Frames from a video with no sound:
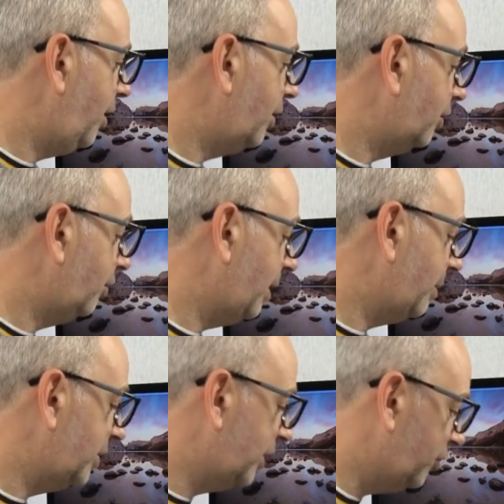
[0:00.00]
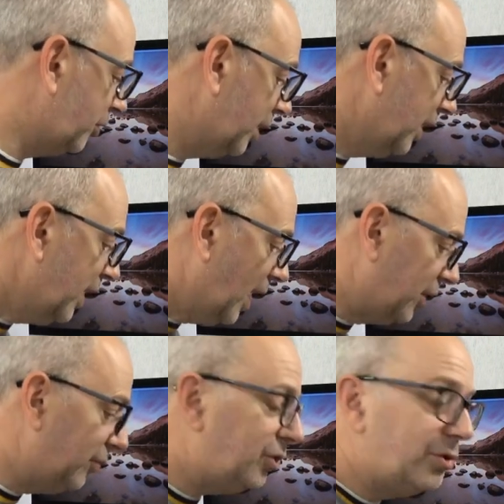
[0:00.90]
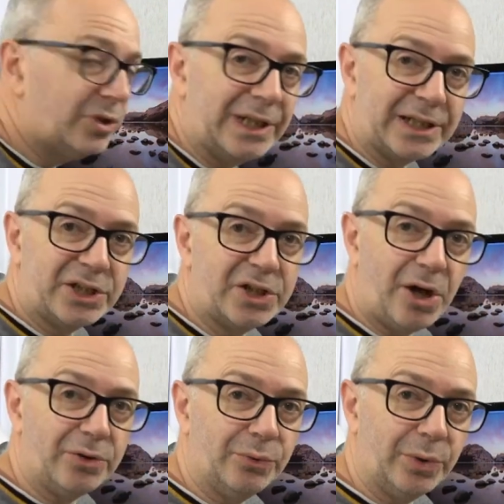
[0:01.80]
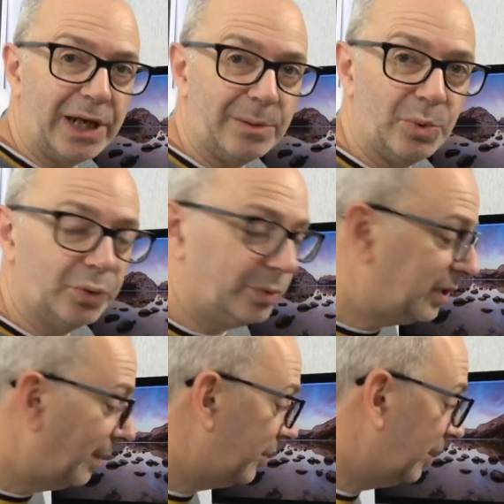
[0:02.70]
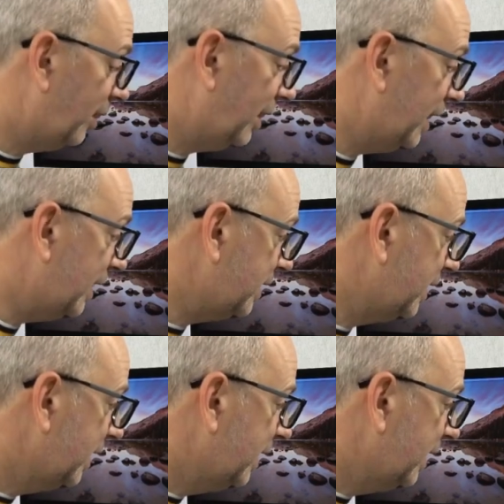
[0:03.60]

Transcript: ergonomic position and you'd use an external keyboard with something like this